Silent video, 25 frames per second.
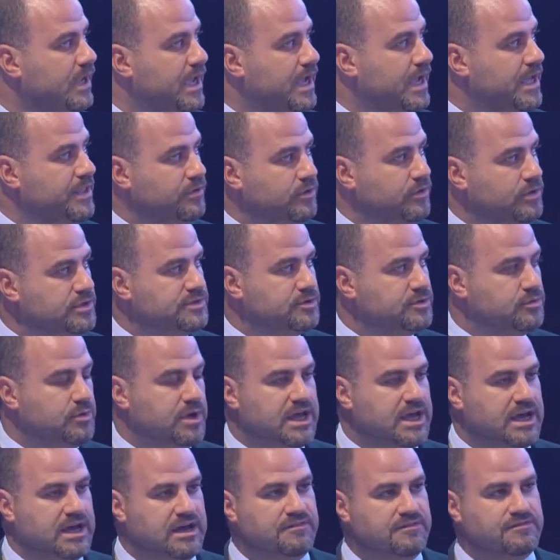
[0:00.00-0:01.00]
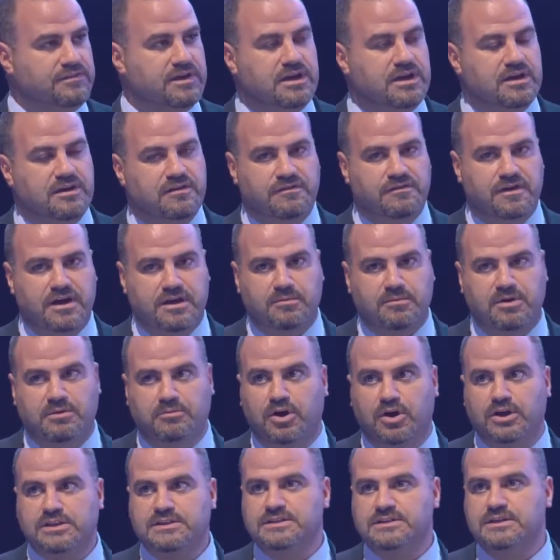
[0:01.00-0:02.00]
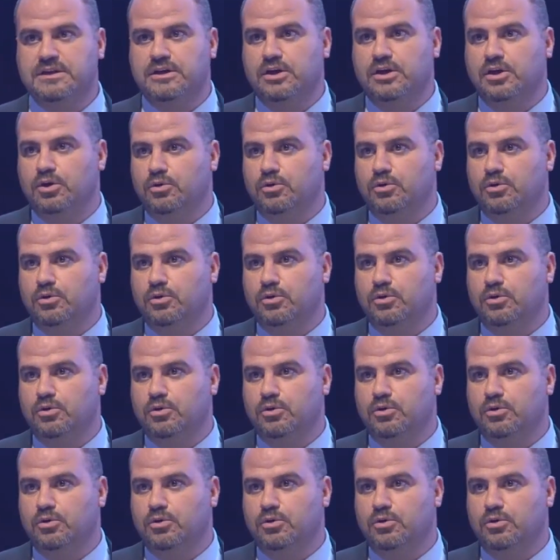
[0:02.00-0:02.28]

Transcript: And also we have pharmabots,